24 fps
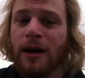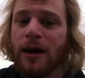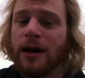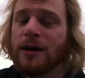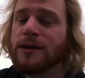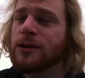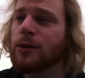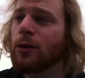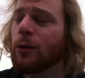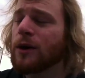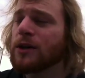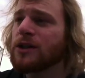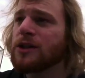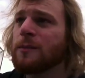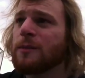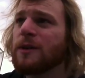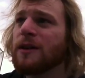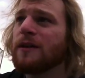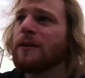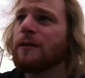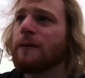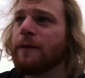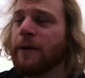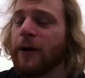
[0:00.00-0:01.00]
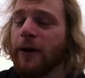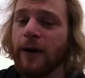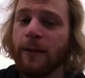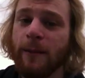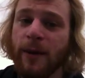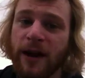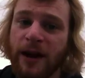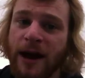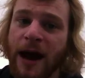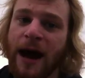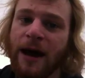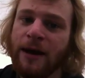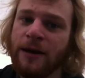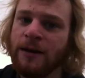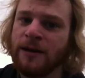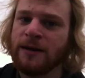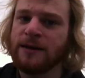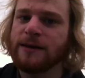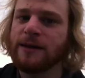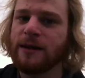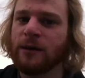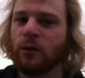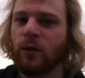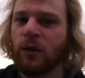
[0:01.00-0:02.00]
is going to be very
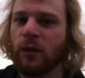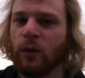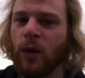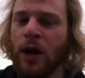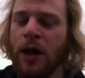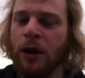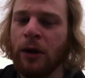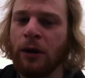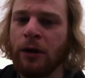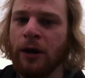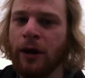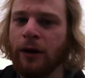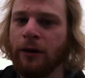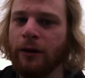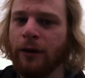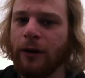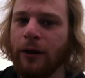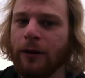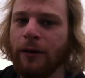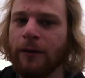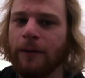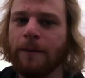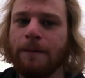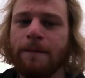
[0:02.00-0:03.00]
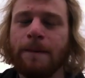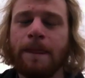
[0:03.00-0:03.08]
monotonous in one way or another.